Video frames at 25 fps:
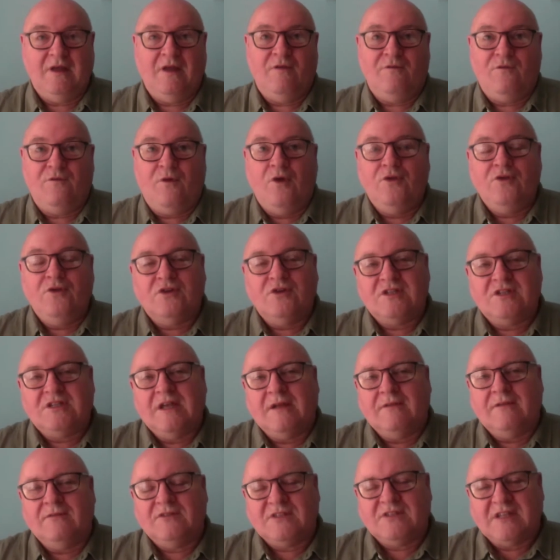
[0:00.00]
found
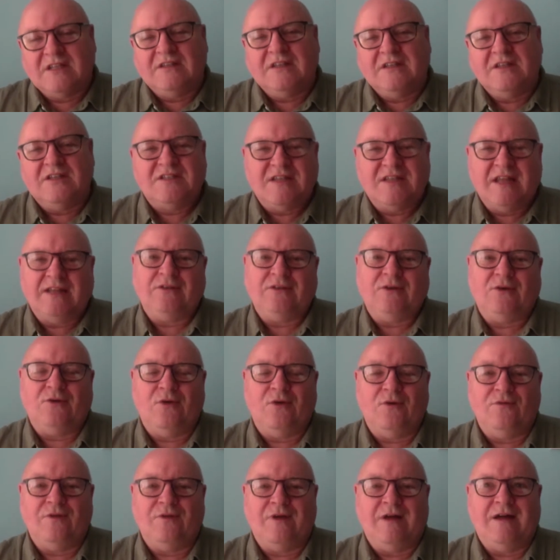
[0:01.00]
yourselves at the centre
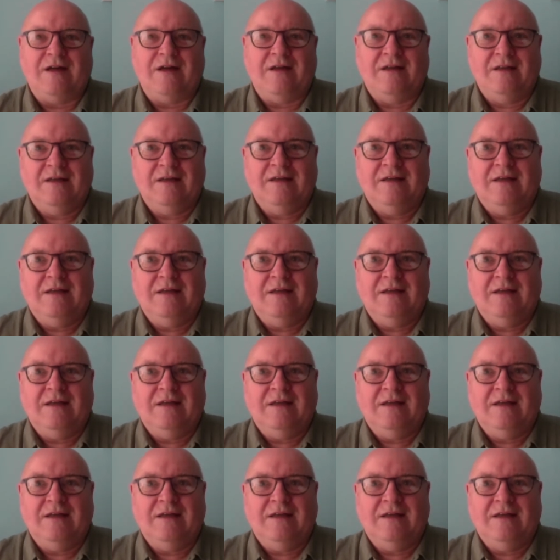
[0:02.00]
of a